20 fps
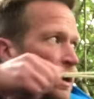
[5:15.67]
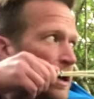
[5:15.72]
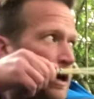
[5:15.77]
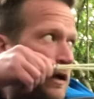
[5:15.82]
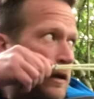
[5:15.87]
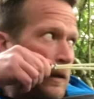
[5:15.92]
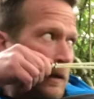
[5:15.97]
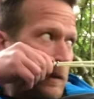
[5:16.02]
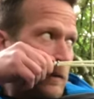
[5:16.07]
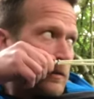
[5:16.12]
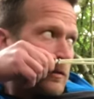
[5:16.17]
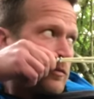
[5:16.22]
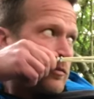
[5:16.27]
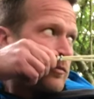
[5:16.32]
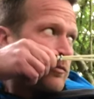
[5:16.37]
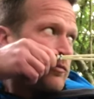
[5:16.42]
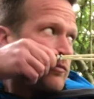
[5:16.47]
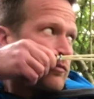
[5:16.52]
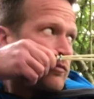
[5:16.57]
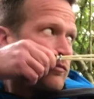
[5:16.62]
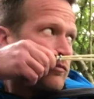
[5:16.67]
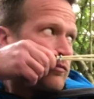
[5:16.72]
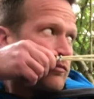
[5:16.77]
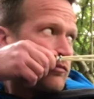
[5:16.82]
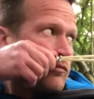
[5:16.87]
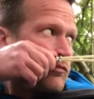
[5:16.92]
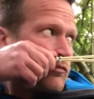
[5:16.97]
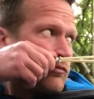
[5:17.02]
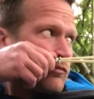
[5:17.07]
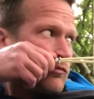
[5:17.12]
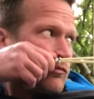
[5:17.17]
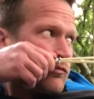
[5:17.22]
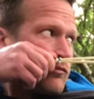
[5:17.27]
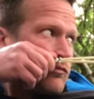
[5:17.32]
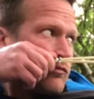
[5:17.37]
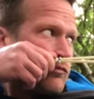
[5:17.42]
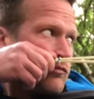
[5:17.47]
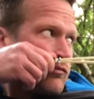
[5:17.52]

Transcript: Nobody speaks.